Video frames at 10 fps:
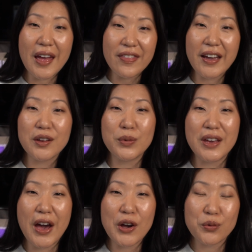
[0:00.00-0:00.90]
and that could
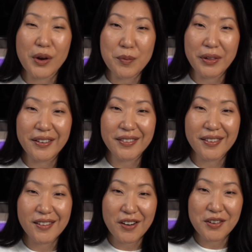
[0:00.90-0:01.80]
be a great place to
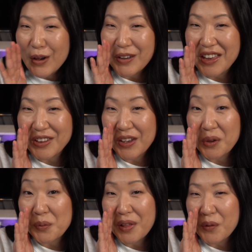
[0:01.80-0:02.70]
start. Okay, you guys
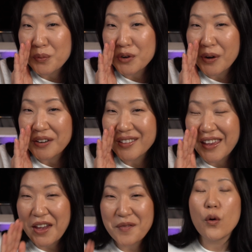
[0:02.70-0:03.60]
want to play one more round of the
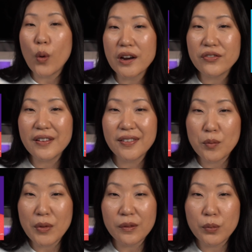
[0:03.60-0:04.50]
game? One of these
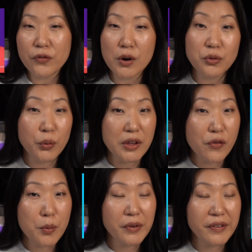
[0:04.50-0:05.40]
thumbnails performed
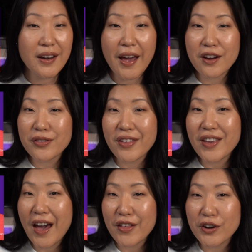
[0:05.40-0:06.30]
twenty-four percent higher than
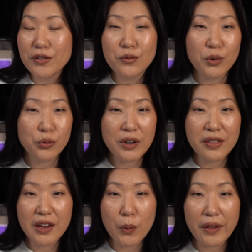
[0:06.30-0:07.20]
the other. Which one do you think it